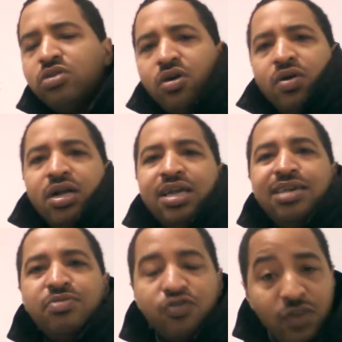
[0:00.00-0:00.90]
So
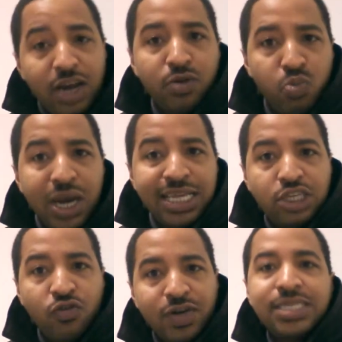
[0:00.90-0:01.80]
he was really willing
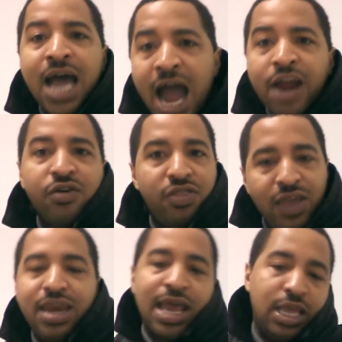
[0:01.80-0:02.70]
to retire
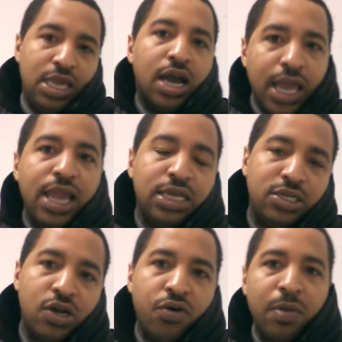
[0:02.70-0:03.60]
then at a young
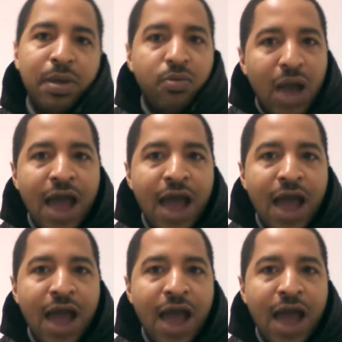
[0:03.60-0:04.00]
age. You know what I mean?